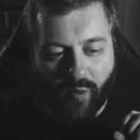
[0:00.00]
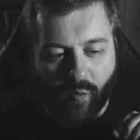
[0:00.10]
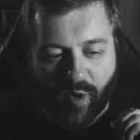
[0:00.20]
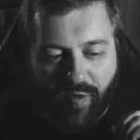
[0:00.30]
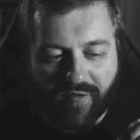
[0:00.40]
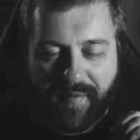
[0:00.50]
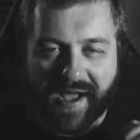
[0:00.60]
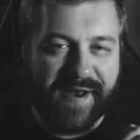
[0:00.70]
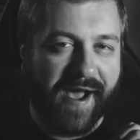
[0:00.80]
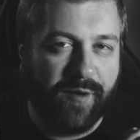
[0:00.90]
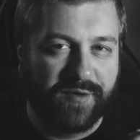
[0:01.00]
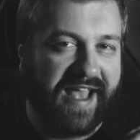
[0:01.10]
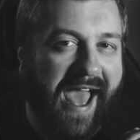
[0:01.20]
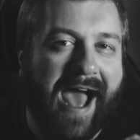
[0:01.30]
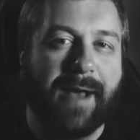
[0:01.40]
Werewolf by Night was
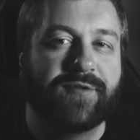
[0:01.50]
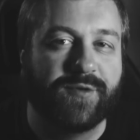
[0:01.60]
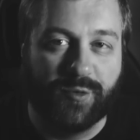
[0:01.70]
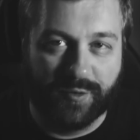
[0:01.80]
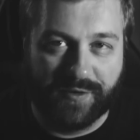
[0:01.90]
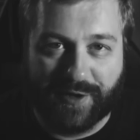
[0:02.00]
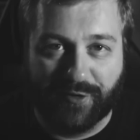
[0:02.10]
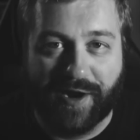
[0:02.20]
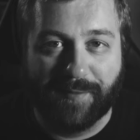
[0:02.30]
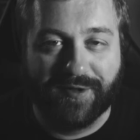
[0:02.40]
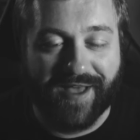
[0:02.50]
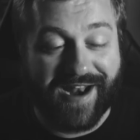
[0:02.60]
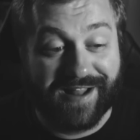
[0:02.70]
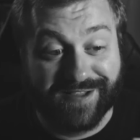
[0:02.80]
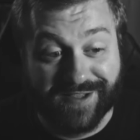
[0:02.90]
absolutely incredible, and
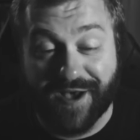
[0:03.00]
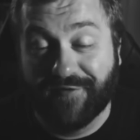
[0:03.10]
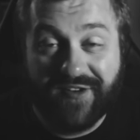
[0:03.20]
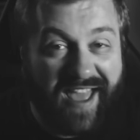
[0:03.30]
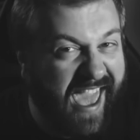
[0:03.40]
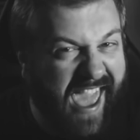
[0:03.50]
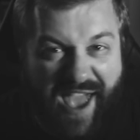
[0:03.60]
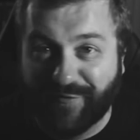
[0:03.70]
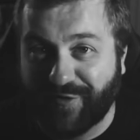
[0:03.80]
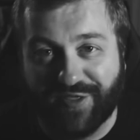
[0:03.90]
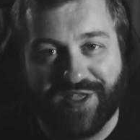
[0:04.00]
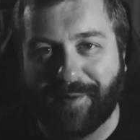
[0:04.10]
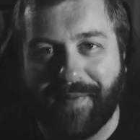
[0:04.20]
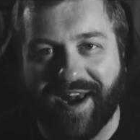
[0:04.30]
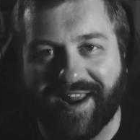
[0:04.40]
I loved everything
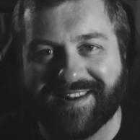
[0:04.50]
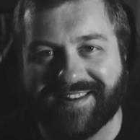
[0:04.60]
about it.